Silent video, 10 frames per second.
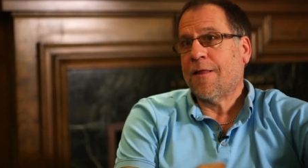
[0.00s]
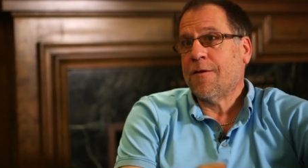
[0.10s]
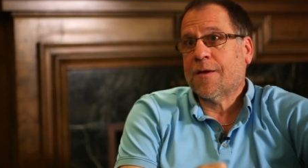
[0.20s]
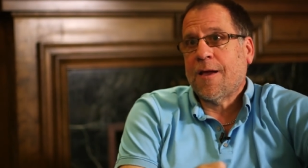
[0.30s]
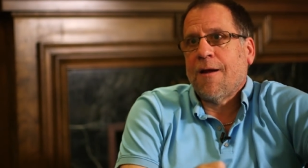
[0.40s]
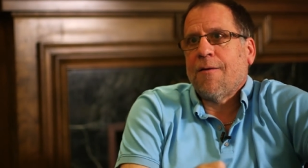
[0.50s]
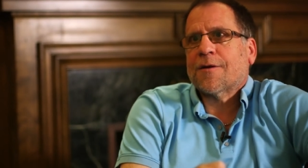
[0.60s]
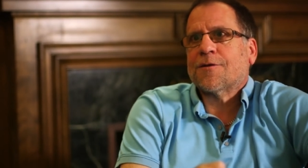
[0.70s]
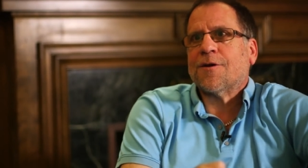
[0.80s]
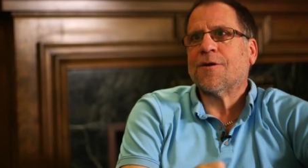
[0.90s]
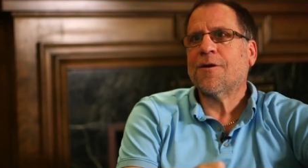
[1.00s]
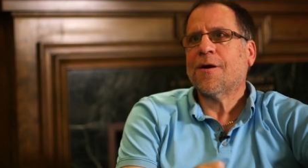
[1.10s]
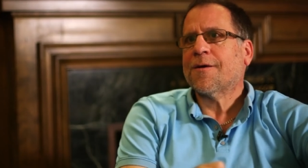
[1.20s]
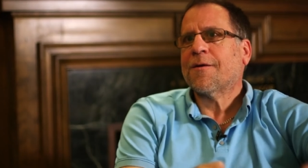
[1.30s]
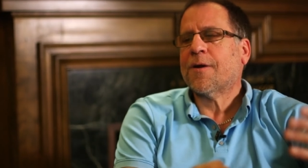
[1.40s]
And their character,
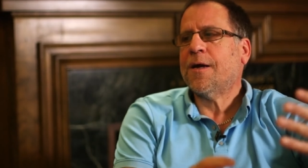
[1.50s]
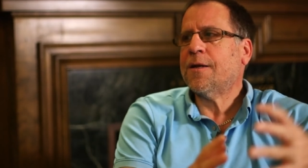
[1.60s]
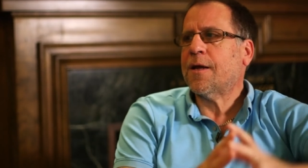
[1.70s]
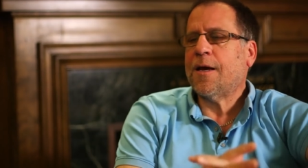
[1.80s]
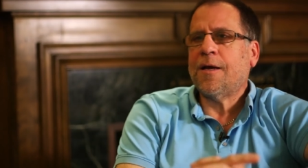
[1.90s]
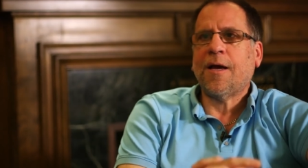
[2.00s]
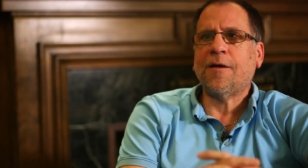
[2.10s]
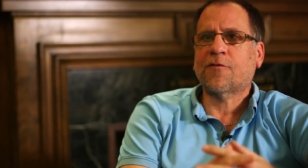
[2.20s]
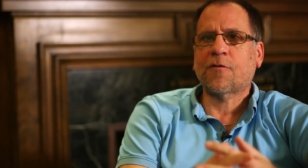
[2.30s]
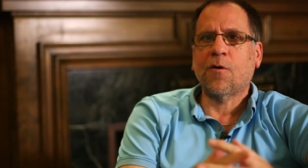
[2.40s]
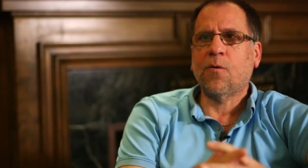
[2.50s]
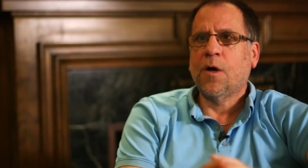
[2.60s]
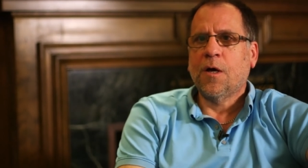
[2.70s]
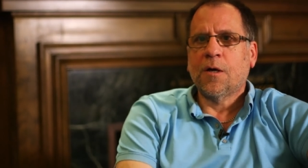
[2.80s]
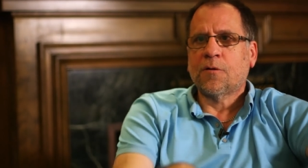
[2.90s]
right? And, and
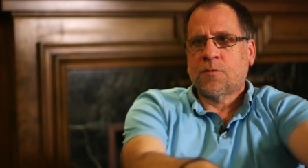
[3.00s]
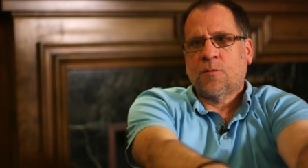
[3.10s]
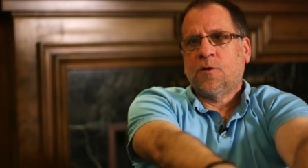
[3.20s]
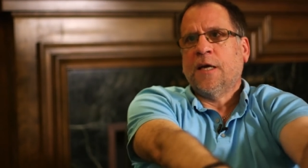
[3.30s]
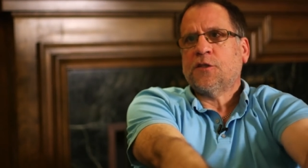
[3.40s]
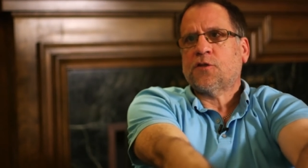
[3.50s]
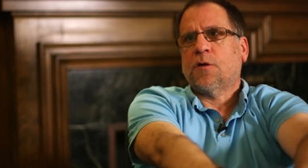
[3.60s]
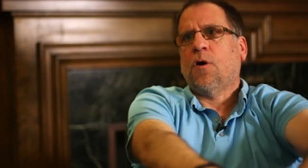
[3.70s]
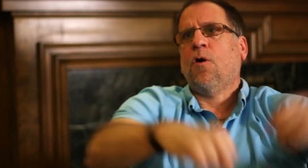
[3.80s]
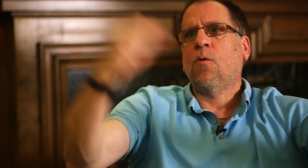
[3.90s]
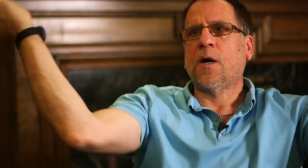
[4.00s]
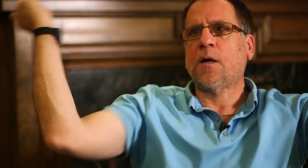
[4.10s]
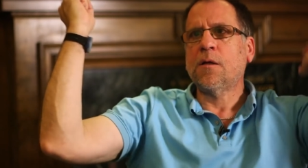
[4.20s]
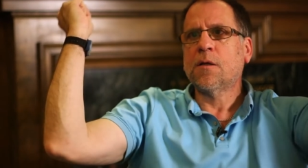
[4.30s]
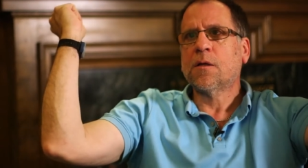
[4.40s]
so you can't just sort of, oh,
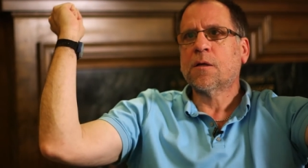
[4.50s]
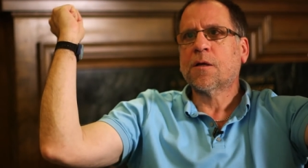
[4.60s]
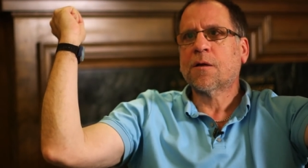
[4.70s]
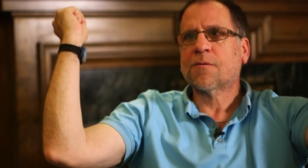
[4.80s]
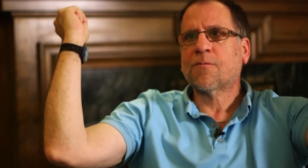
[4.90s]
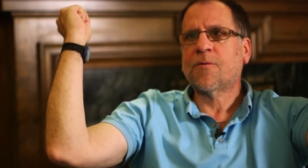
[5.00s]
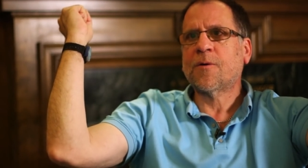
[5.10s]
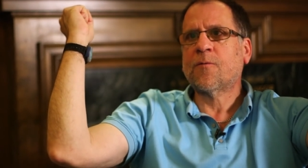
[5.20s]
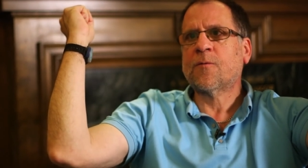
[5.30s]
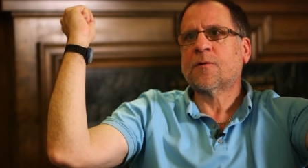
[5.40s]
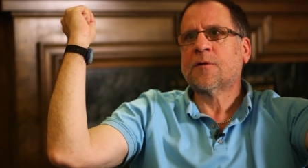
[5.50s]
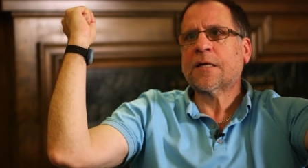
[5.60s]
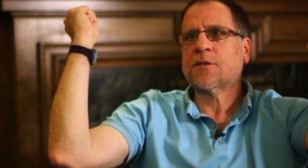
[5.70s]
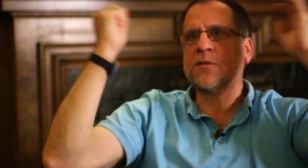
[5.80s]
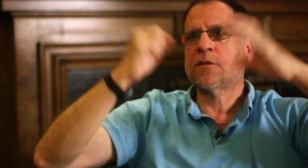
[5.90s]
well, r- r-
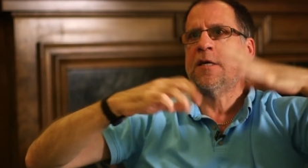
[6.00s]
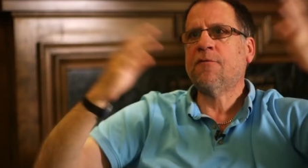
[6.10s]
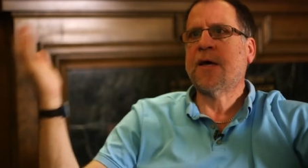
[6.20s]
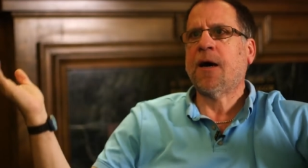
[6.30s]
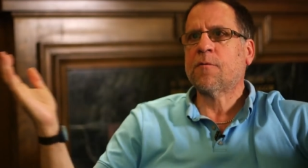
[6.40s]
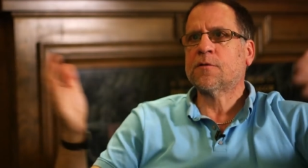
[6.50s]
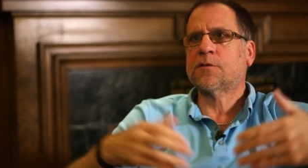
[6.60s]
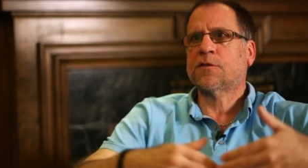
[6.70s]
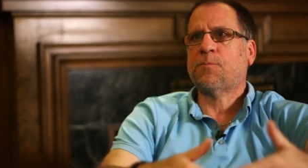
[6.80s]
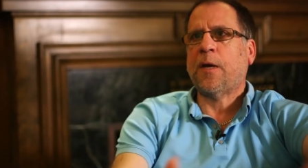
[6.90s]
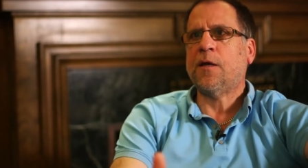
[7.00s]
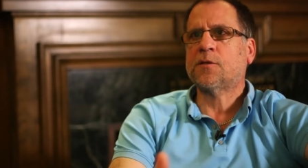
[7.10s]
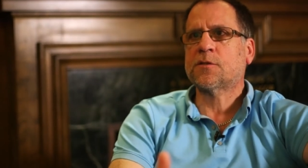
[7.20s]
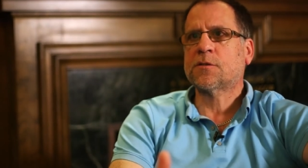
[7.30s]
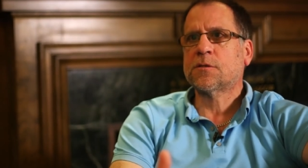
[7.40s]
like just leave that
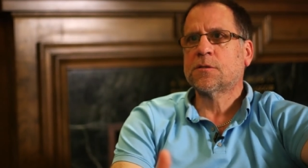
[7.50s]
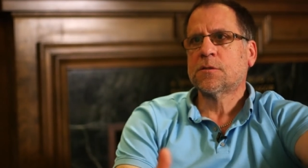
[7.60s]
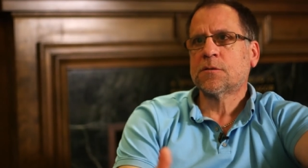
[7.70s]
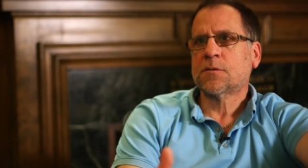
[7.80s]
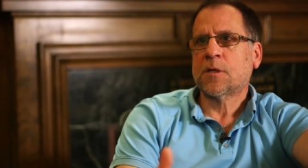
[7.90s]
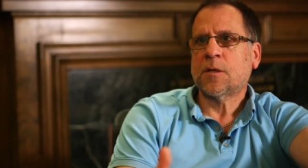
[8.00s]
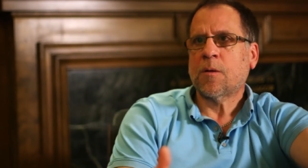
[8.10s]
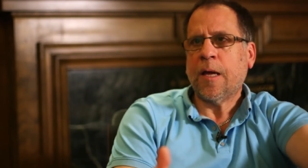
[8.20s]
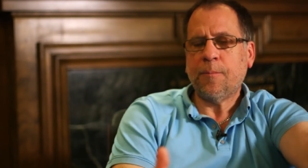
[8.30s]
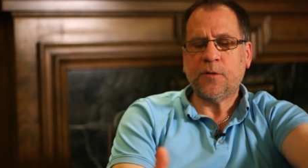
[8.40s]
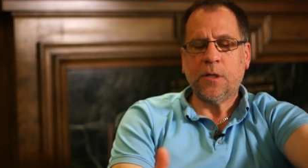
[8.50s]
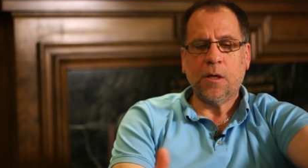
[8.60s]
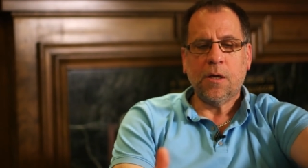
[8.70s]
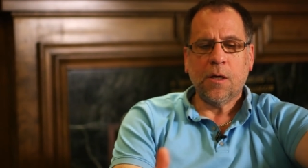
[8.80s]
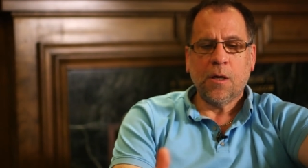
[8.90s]
space
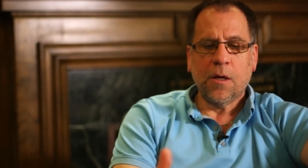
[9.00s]
empty.